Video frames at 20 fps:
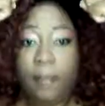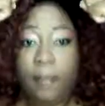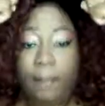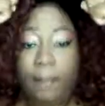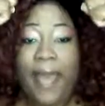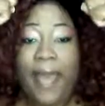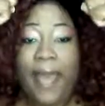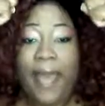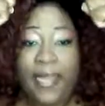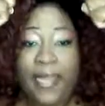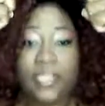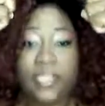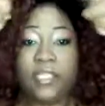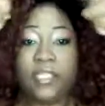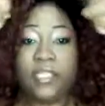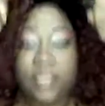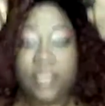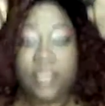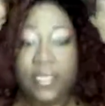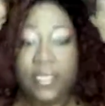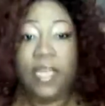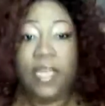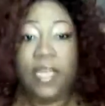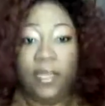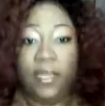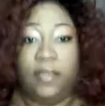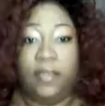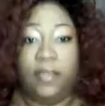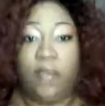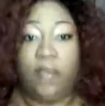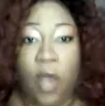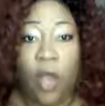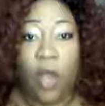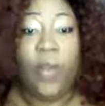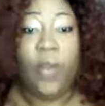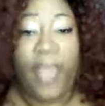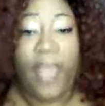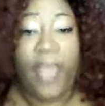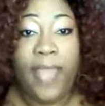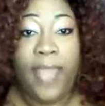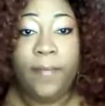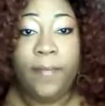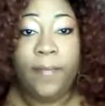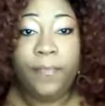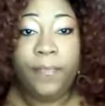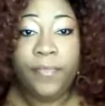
by this nigga. Okay?